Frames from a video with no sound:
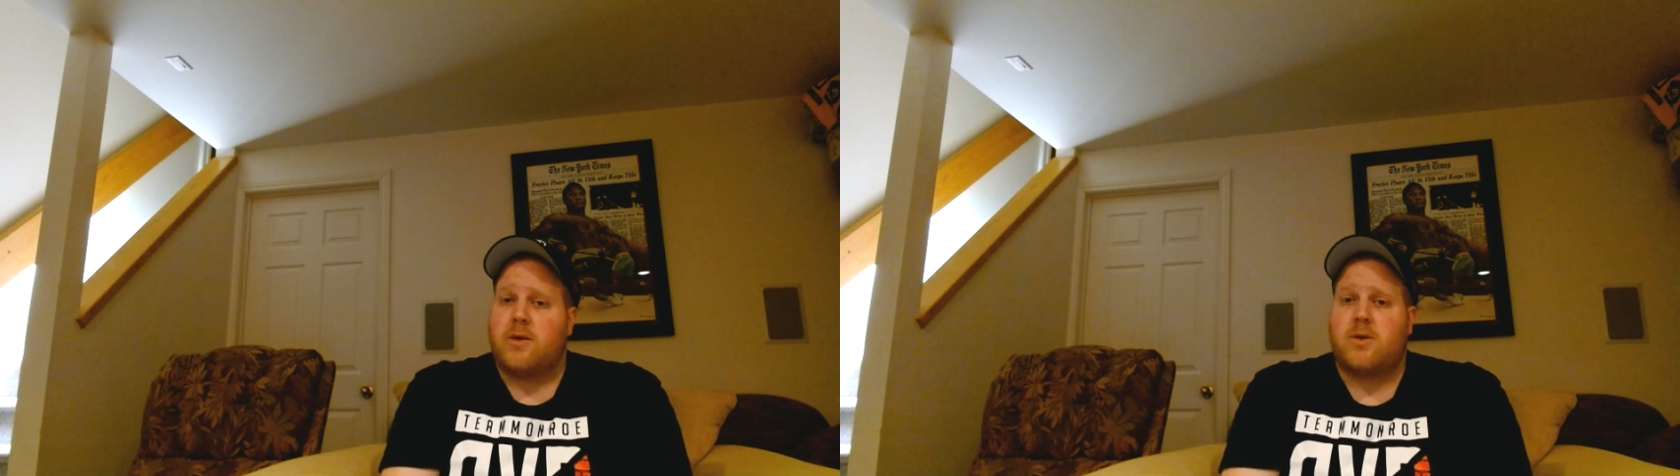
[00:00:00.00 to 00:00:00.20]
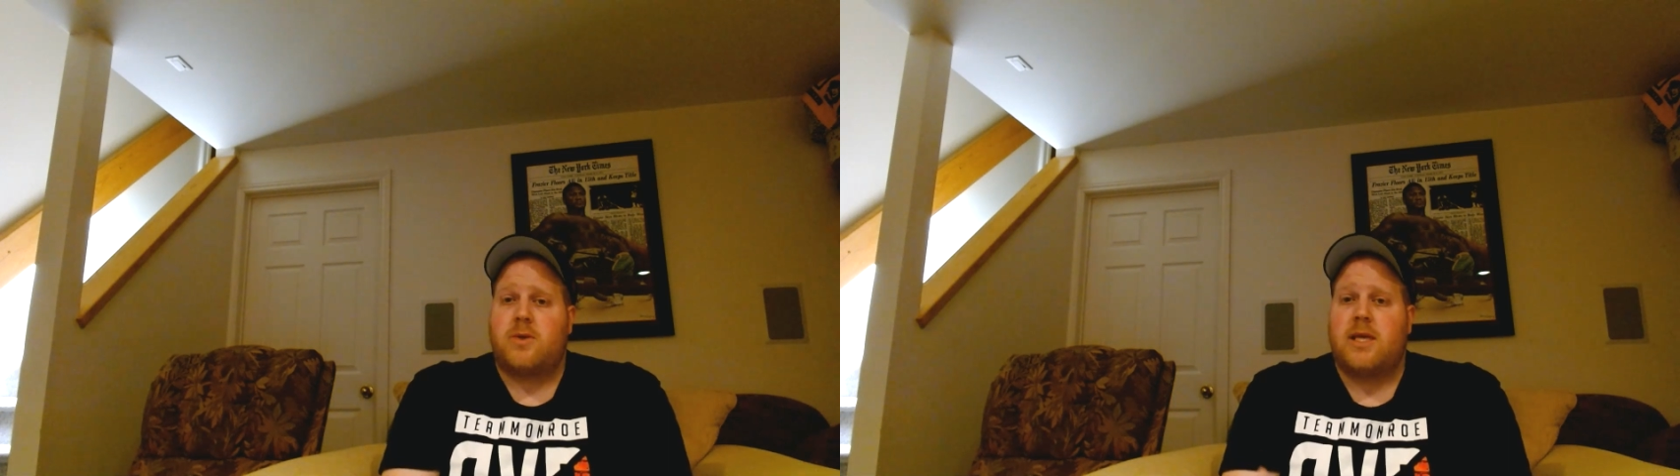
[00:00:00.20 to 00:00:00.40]

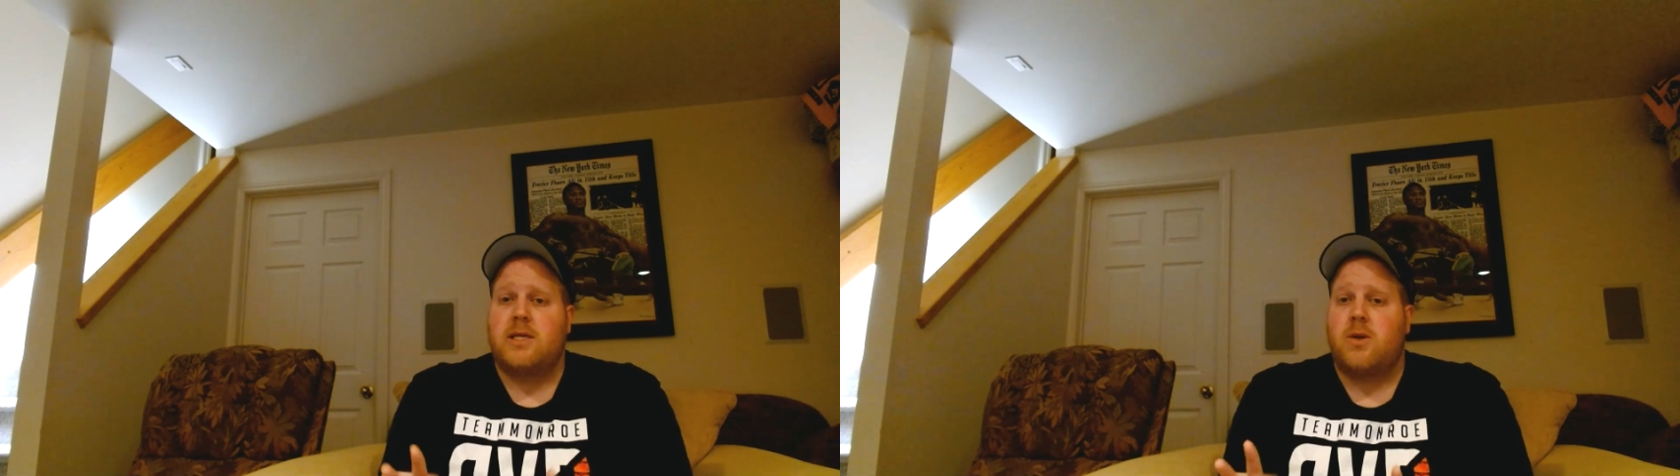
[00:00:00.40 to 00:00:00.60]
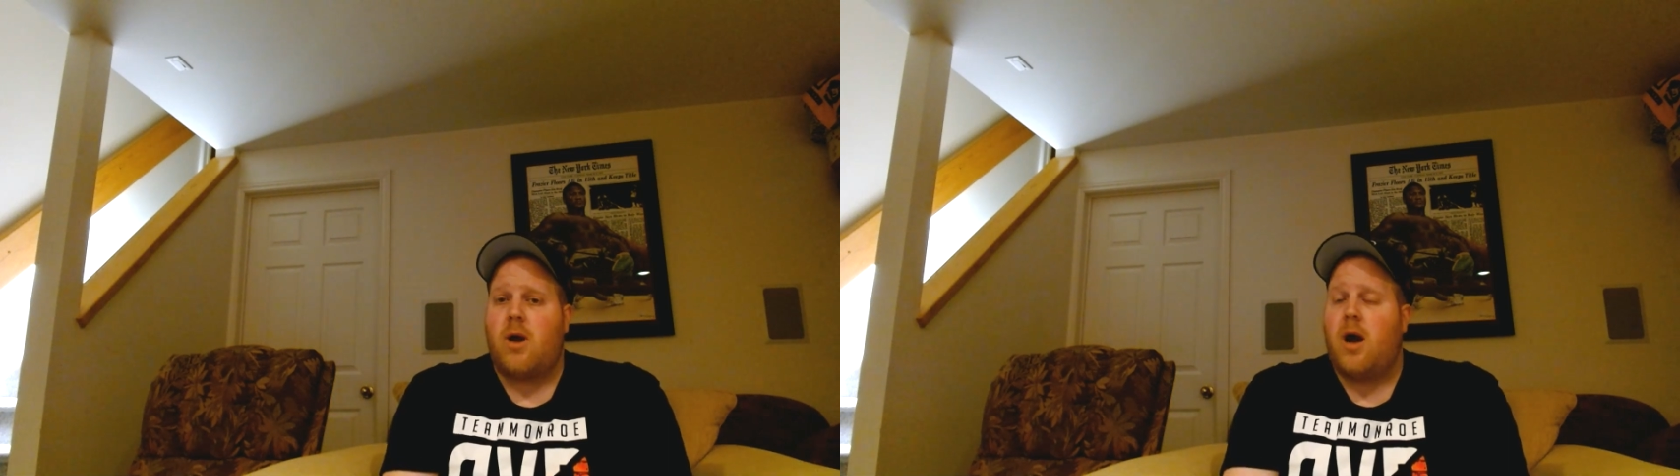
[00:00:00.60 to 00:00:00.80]
So
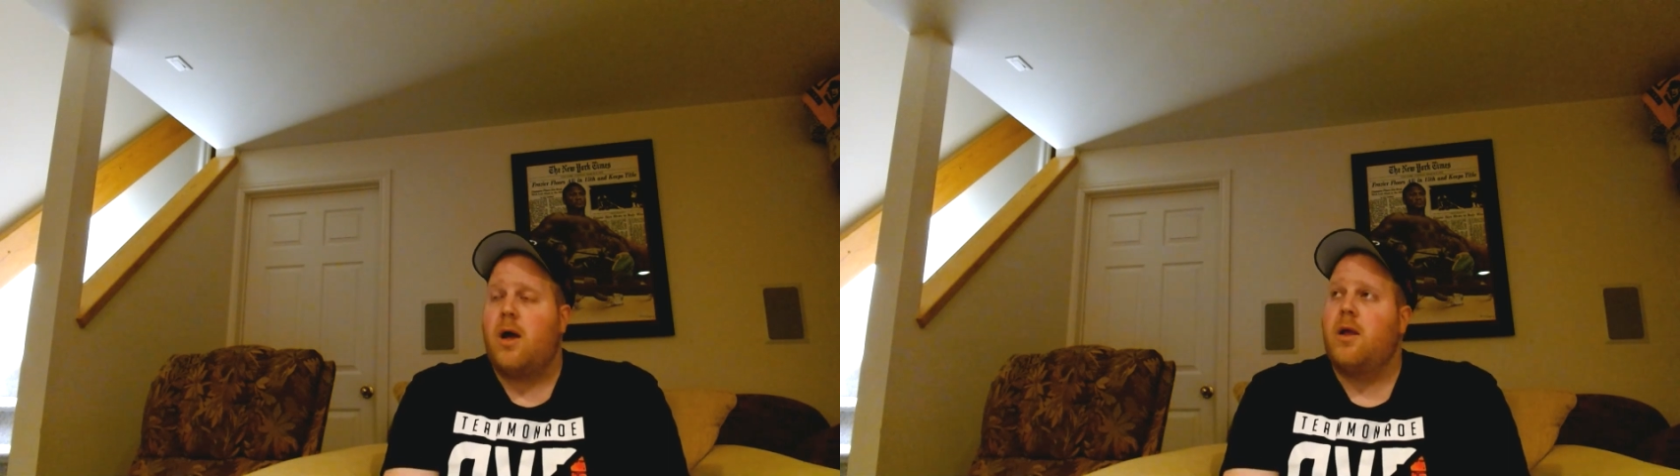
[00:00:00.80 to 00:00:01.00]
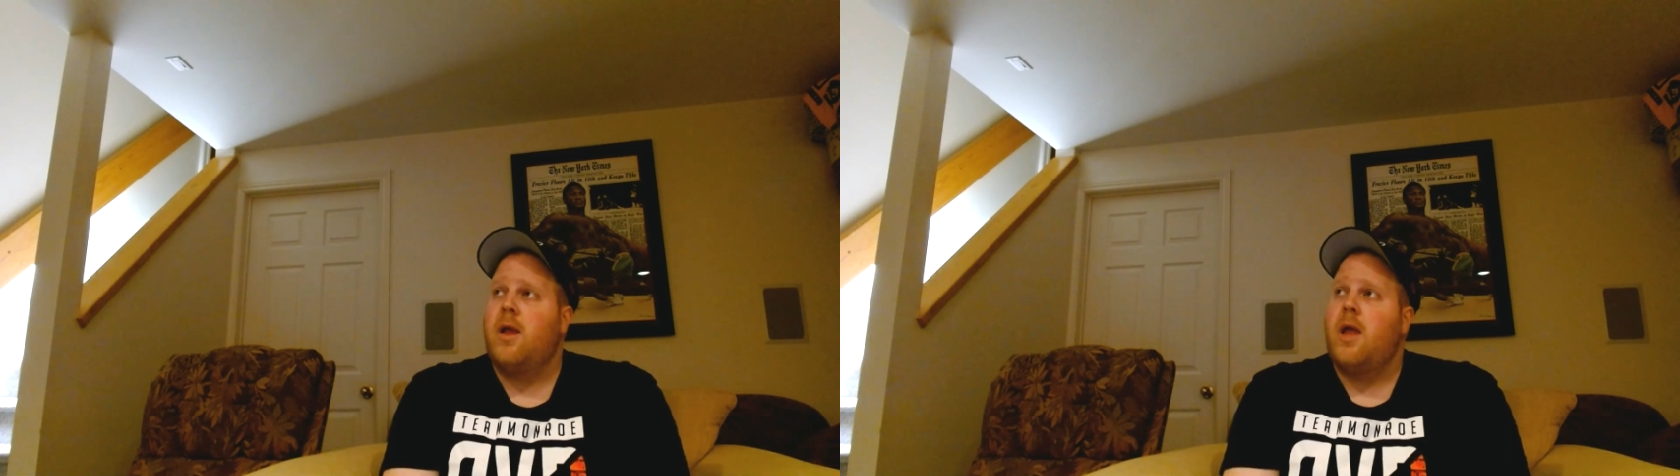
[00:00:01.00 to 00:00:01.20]
these are all